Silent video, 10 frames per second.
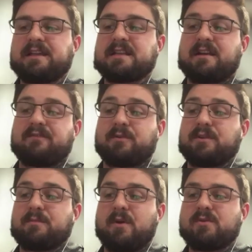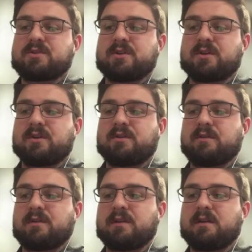that I've learned the most are,
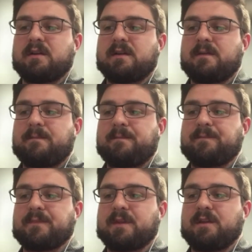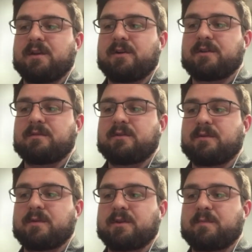
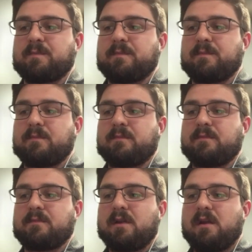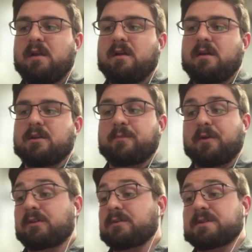your
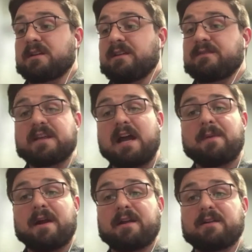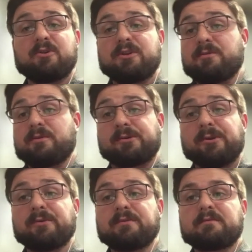program is going to live and die by who you
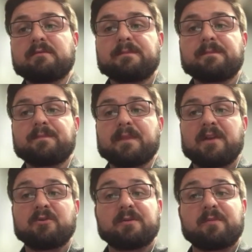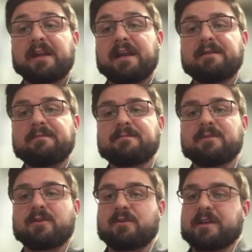recruit and who you bring in.
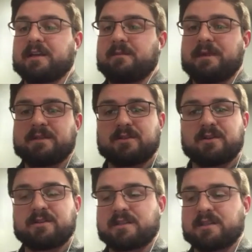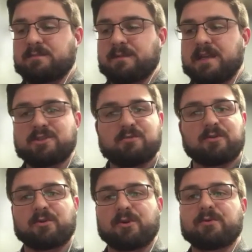You're only going to be as good as the kids you
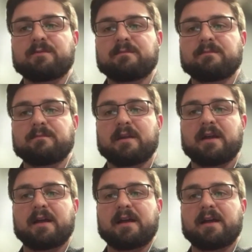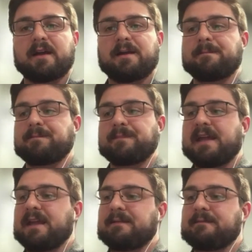recruit.
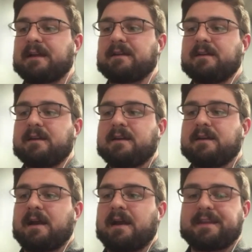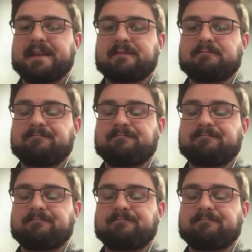And I think